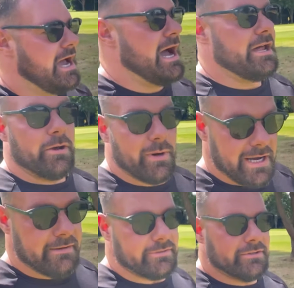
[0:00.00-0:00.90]
I know what
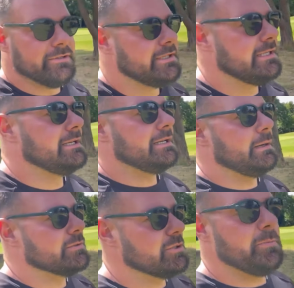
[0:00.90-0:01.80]
I've done. I
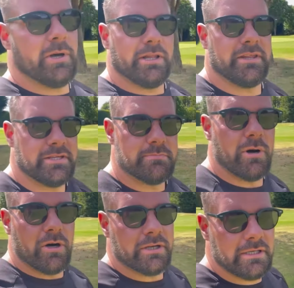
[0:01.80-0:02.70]
was up early this
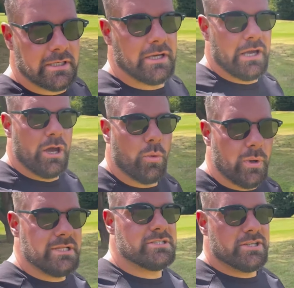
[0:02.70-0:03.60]
morning,
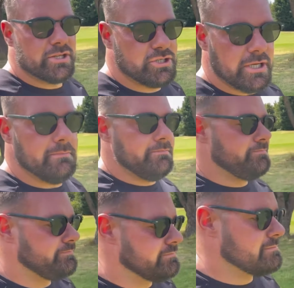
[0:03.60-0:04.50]
went to the gym,
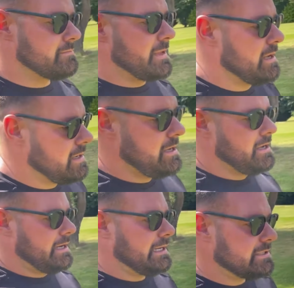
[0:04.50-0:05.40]

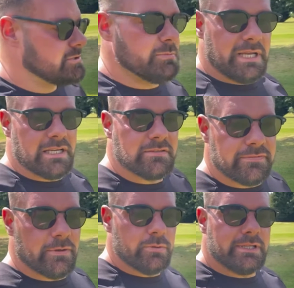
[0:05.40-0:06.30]
had some nice
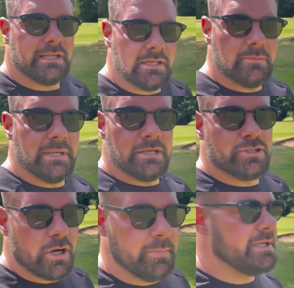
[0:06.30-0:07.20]
food, did a little bit of
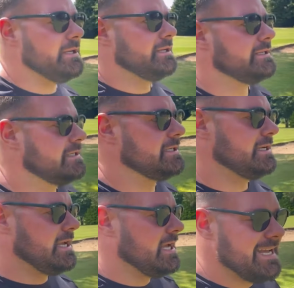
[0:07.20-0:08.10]
shopping,
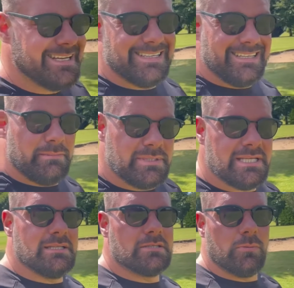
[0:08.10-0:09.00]
nipped
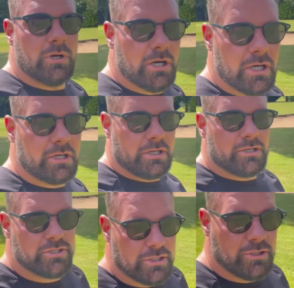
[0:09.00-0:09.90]
into work,
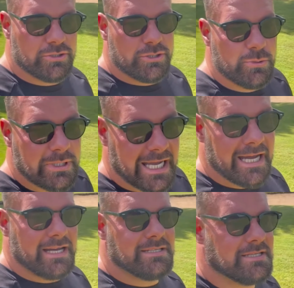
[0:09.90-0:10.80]
sold 2
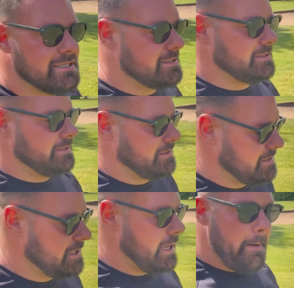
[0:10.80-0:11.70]
cars,
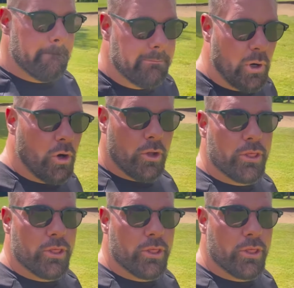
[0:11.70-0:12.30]
bought